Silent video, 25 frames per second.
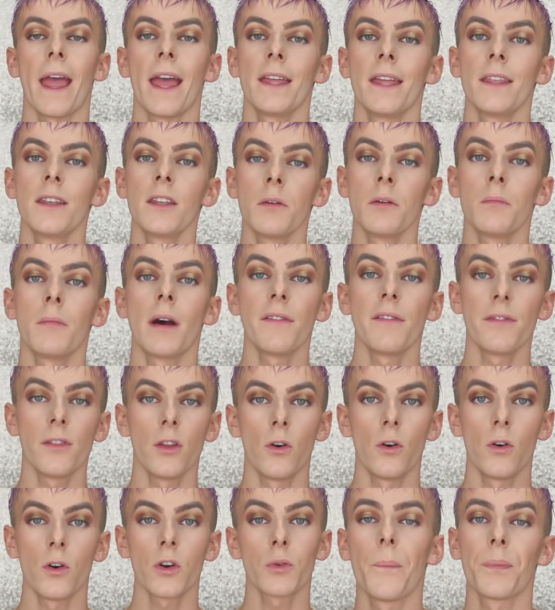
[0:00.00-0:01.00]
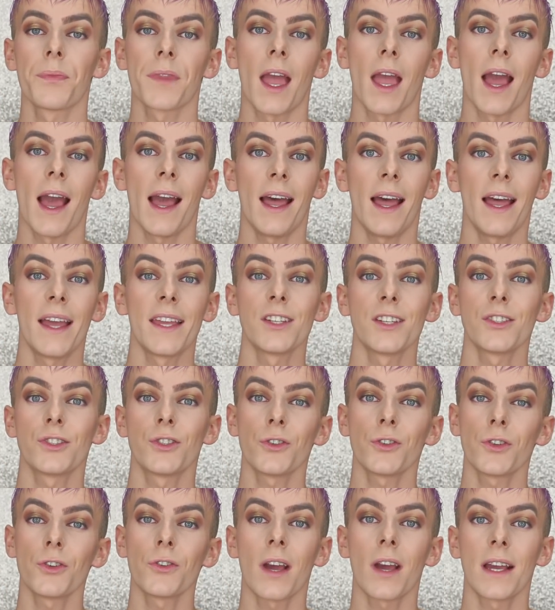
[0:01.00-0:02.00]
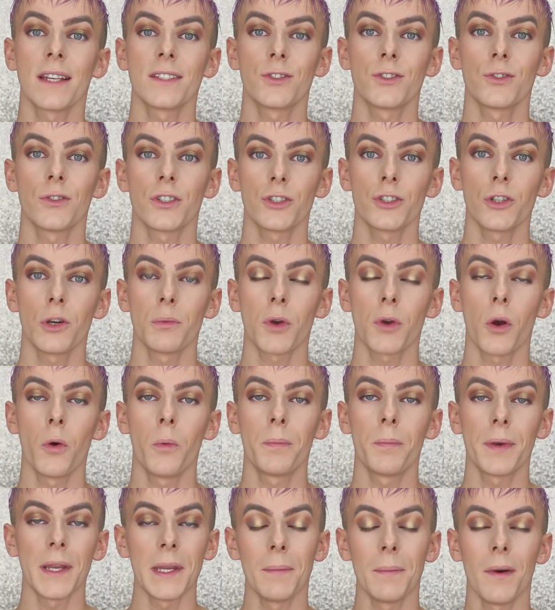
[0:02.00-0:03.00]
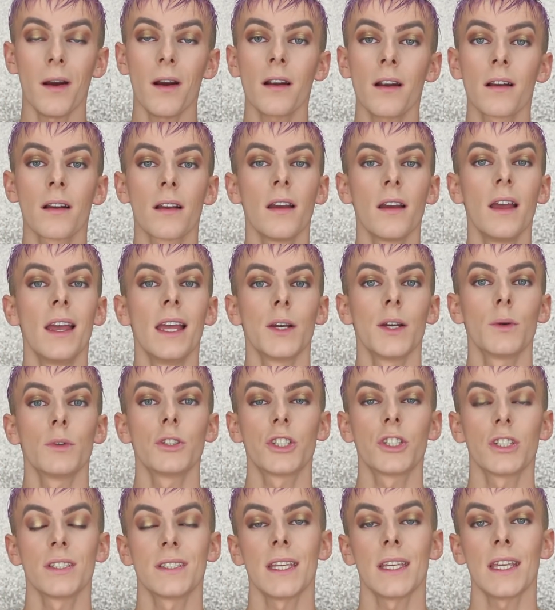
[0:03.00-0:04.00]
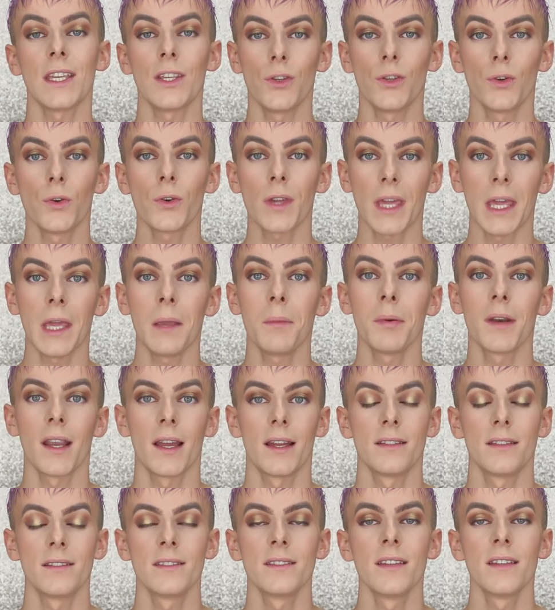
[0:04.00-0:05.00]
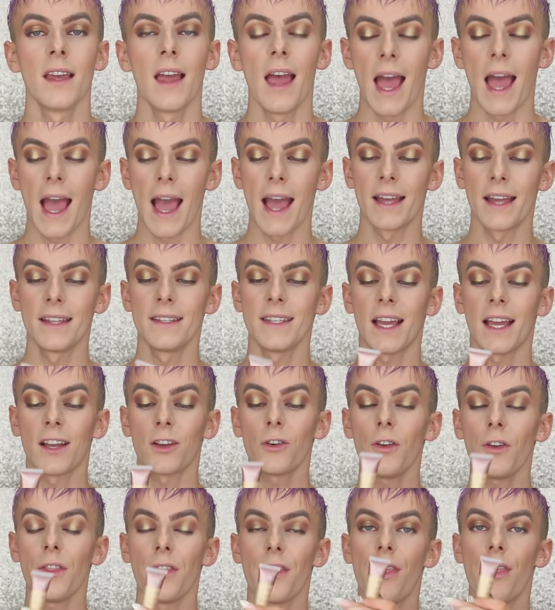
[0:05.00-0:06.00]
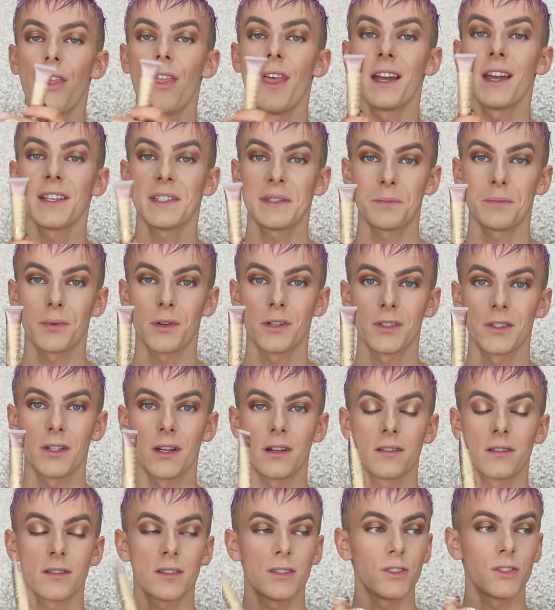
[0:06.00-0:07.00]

In my vlog, I took you guys to a shop called Primark, which is a UK brand, and I got this product.